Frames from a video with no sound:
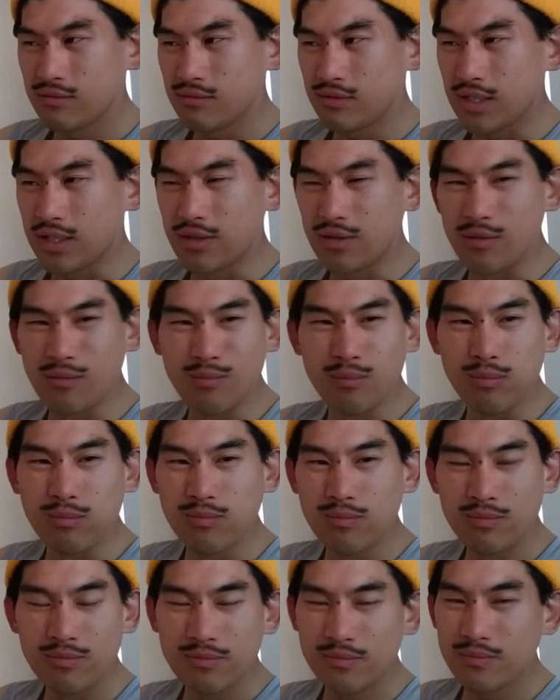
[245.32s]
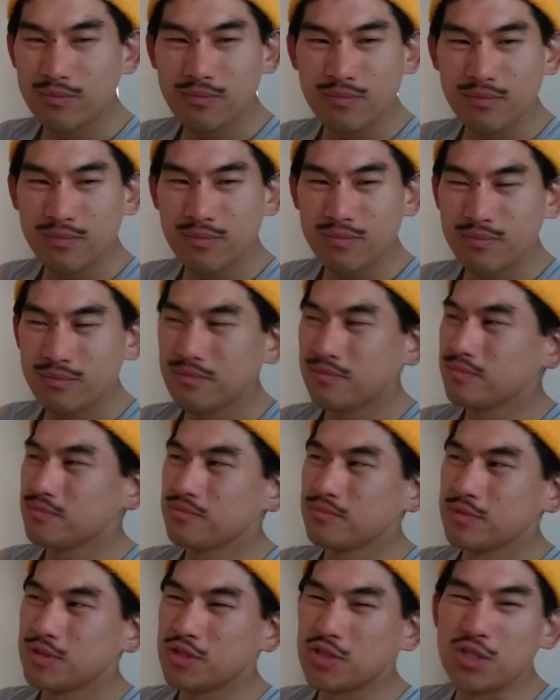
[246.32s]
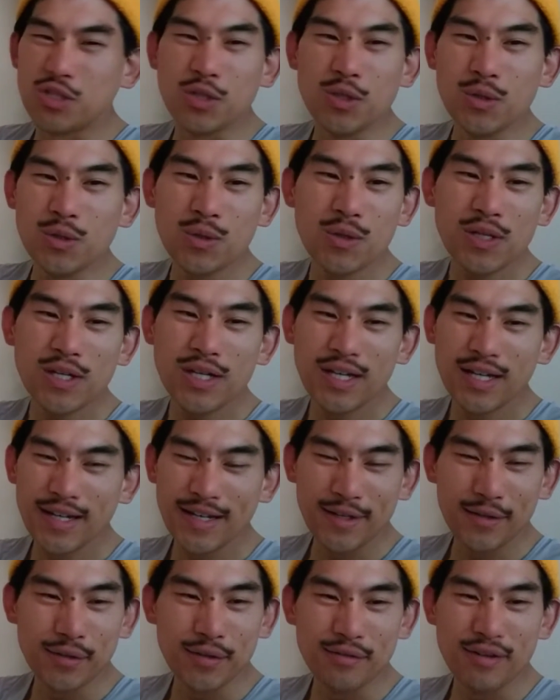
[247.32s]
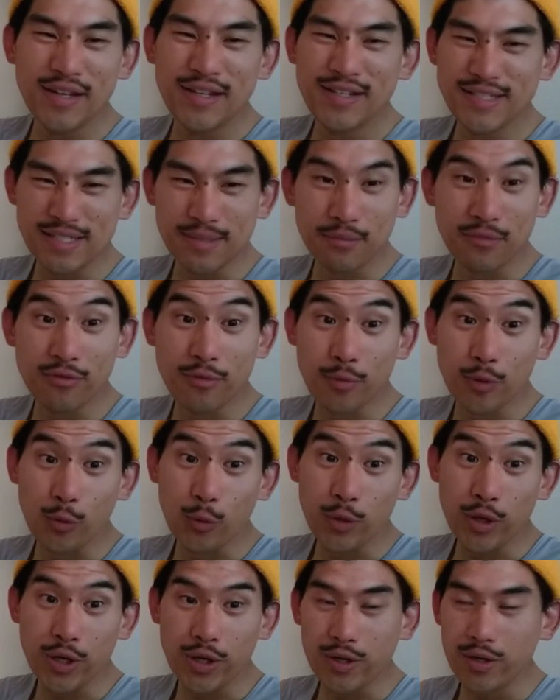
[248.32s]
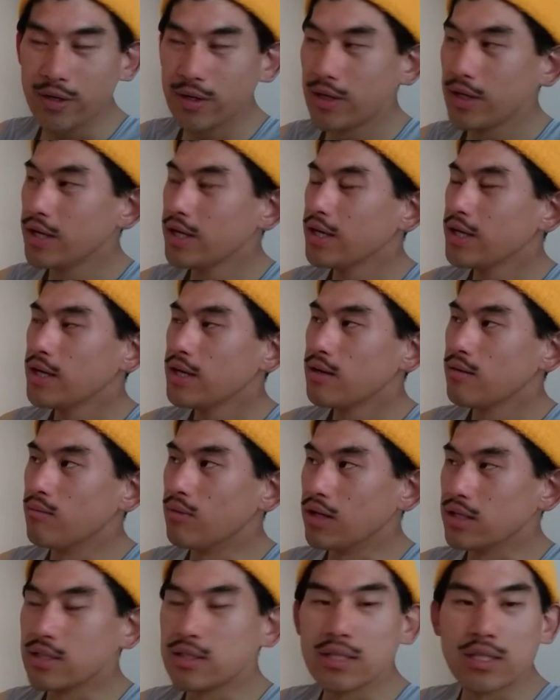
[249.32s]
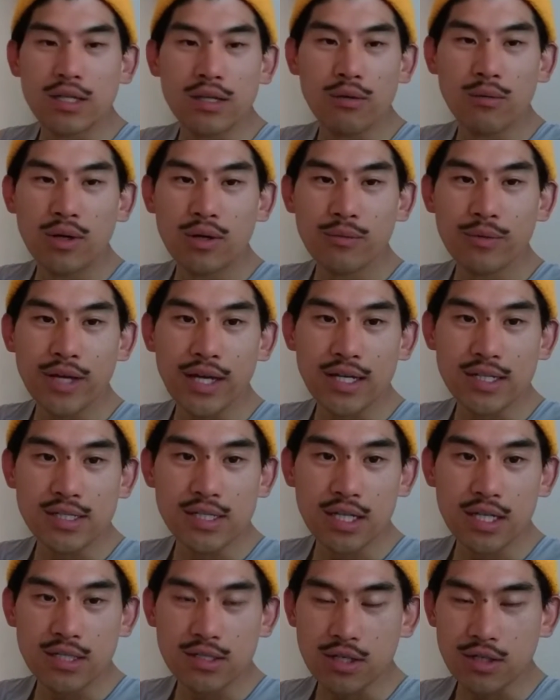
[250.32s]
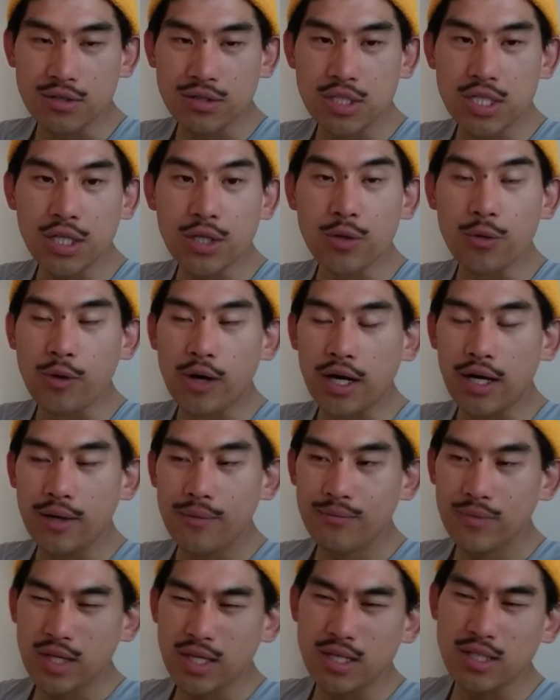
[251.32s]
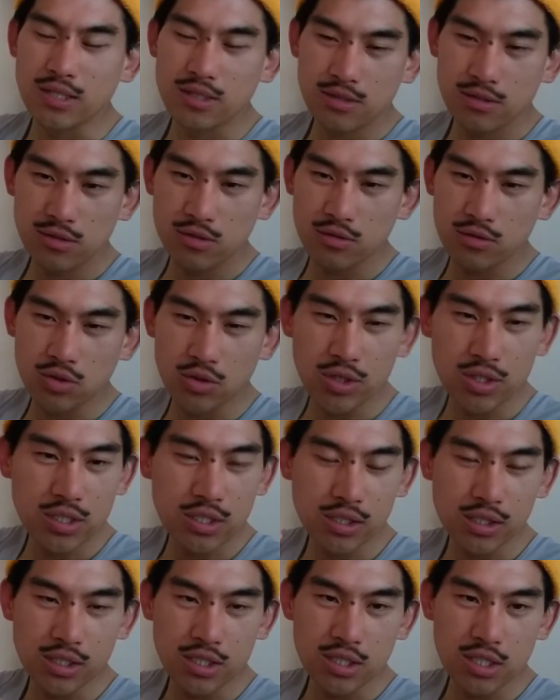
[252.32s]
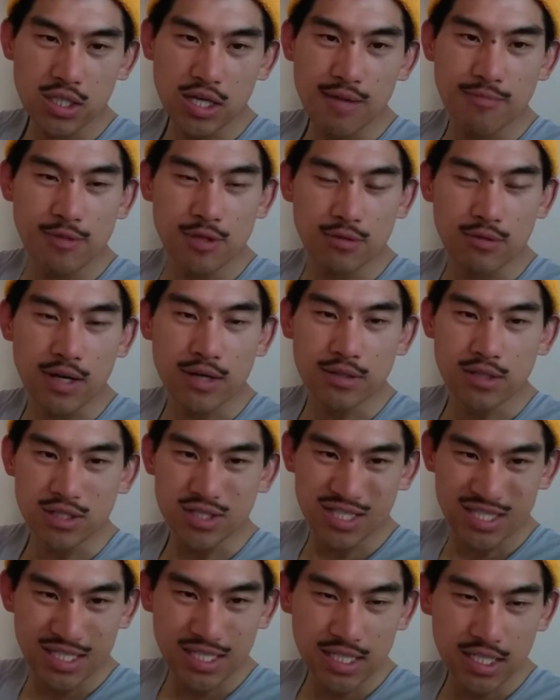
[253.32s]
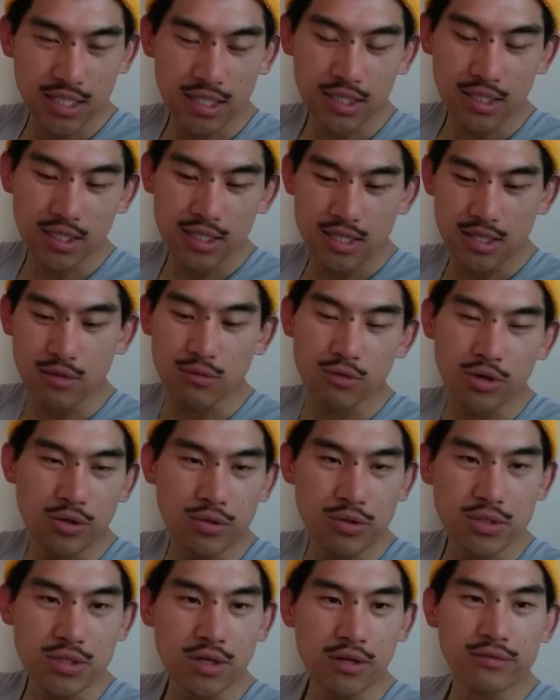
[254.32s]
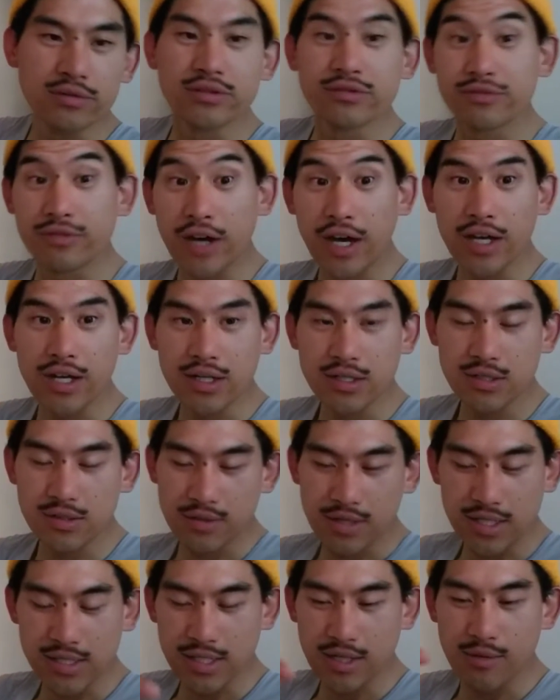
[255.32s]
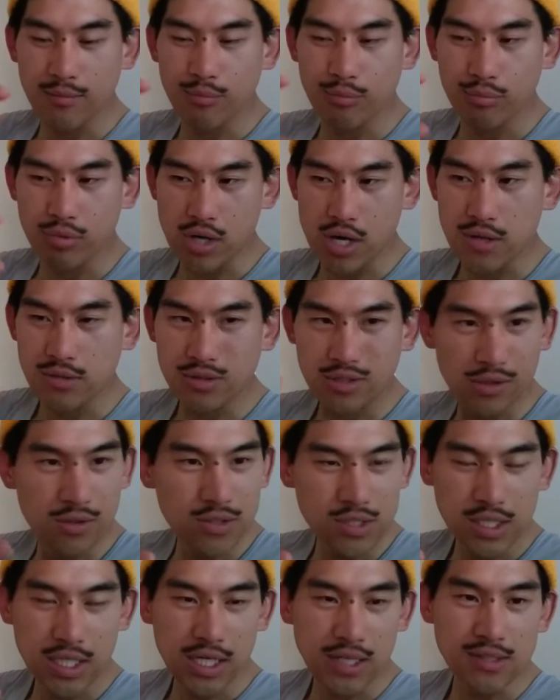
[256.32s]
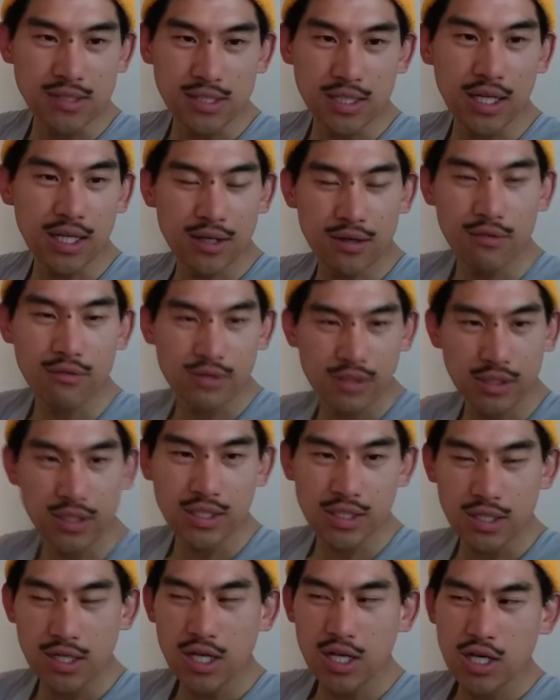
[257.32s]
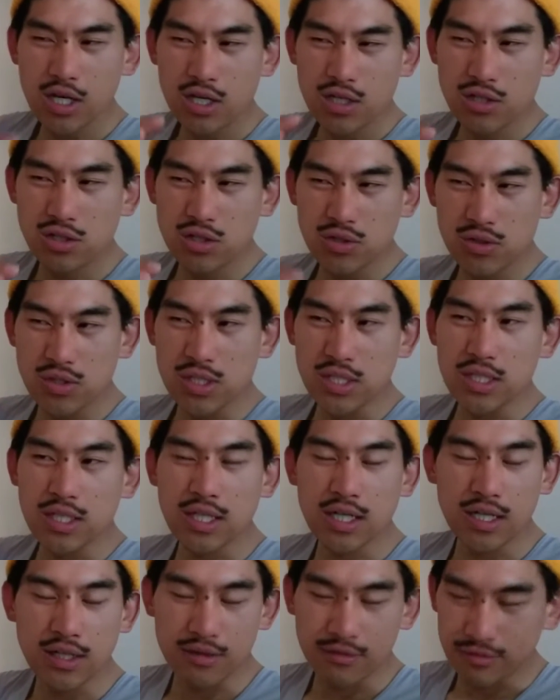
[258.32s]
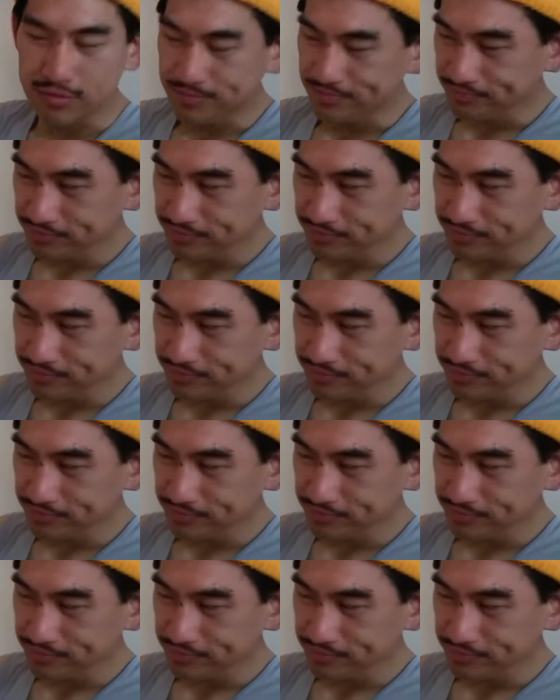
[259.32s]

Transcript: I don't know, stewed. I don't even, some of them are weird. But uh, the one we had today is called chikuwa, and it's traditionally shaped around a stick and then roasted over fire. So it has like a brown toasty outside and a really juicy kind of